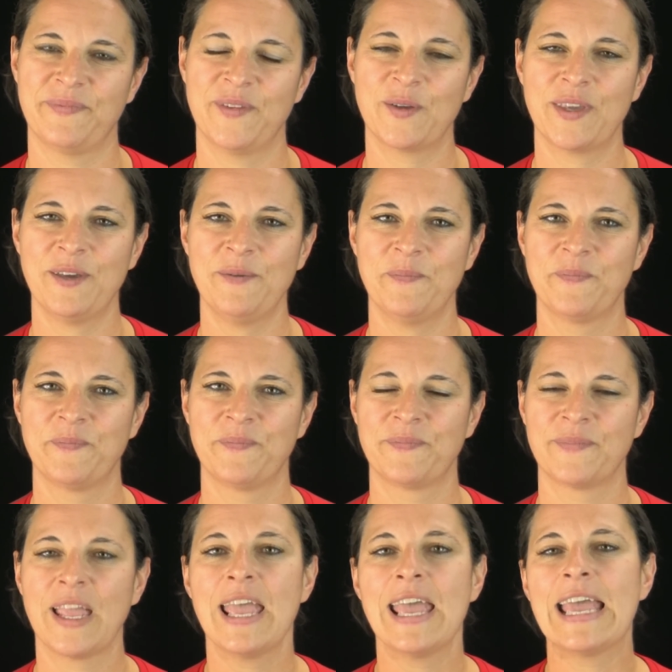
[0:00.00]
Okay?
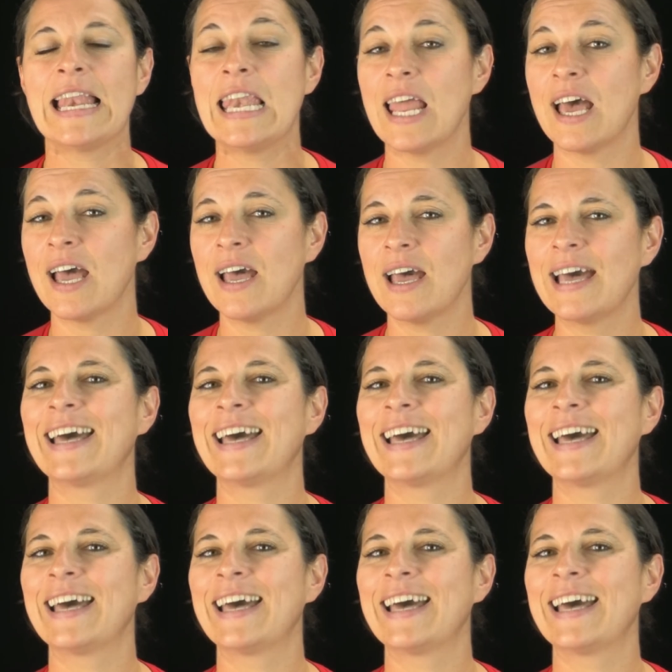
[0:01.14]
La